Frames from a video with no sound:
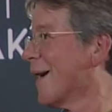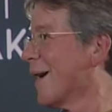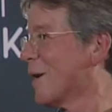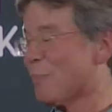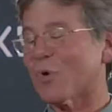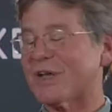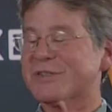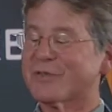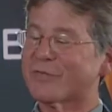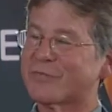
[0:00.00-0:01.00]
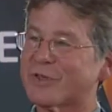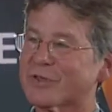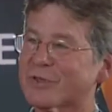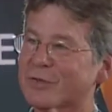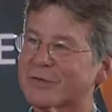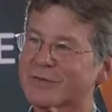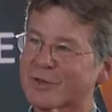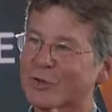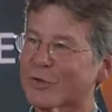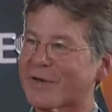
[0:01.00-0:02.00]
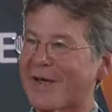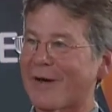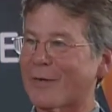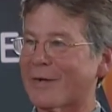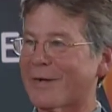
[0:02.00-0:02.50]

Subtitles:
impressive just to look down.